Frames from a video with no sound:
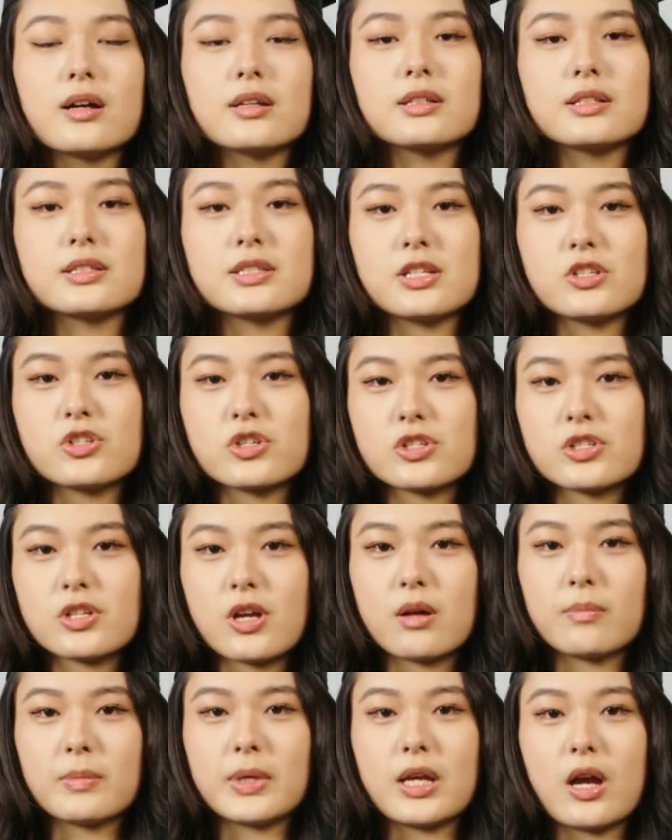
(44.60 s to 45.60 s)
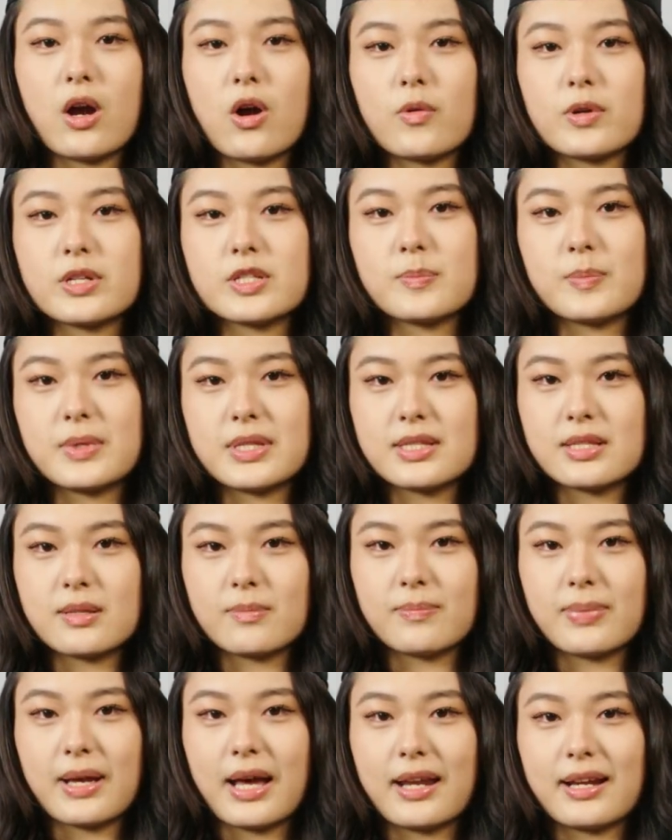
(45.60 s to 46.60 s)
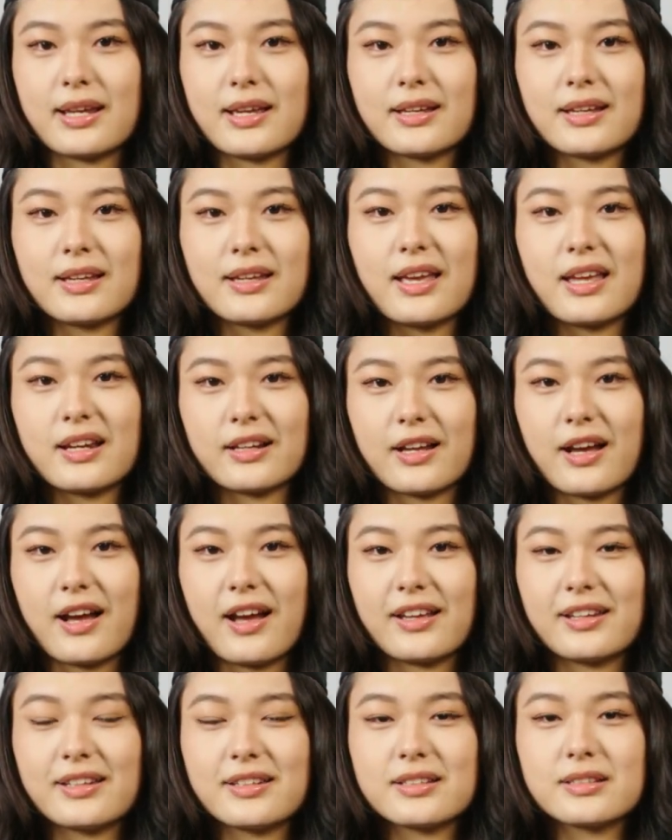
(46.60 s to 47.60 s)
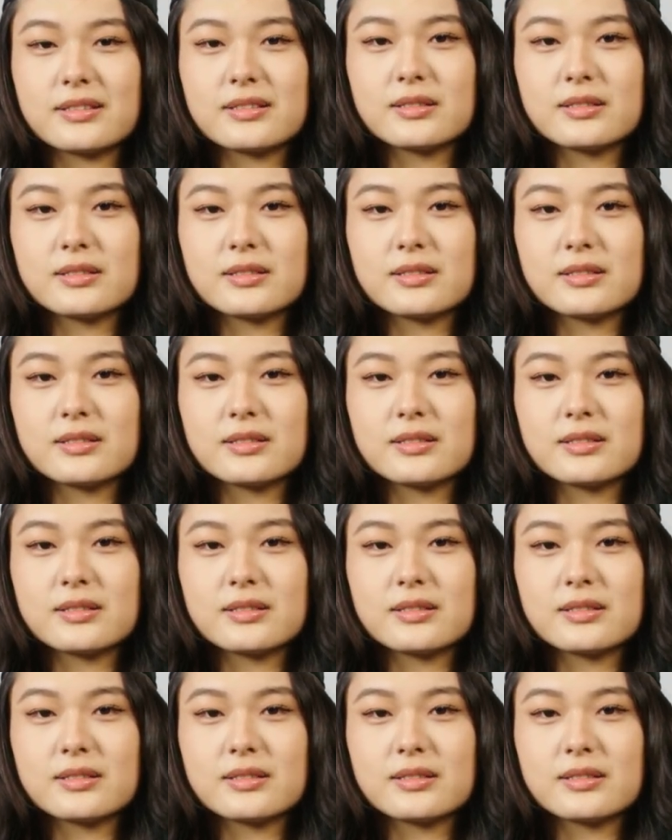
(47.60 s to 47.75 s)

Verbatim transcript: The teacher taught me always be sympathetic and kind